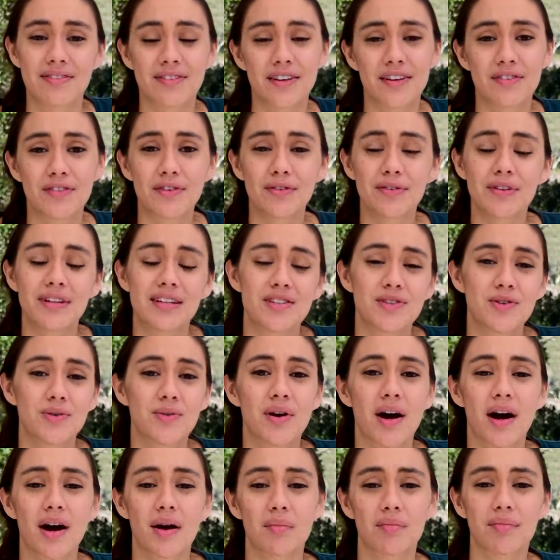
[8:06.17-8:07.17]
If you need to
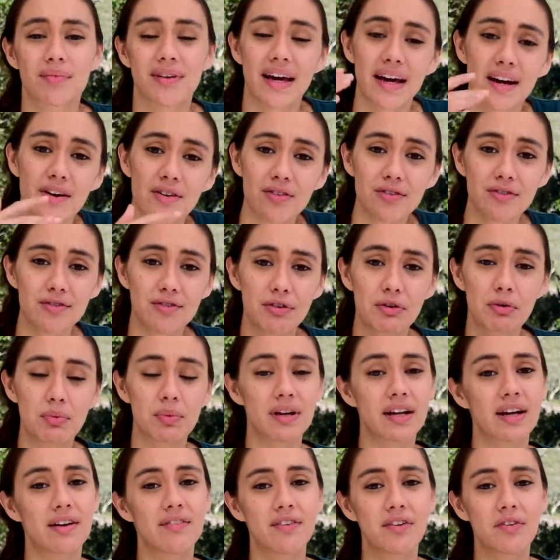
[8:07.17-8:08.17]
calm down for
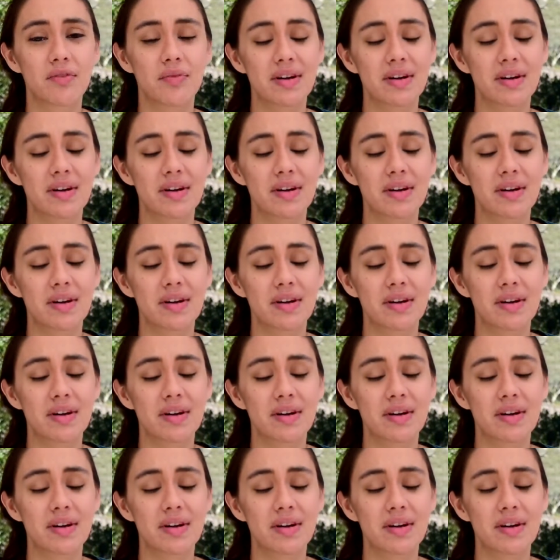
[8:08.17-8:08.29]
whatever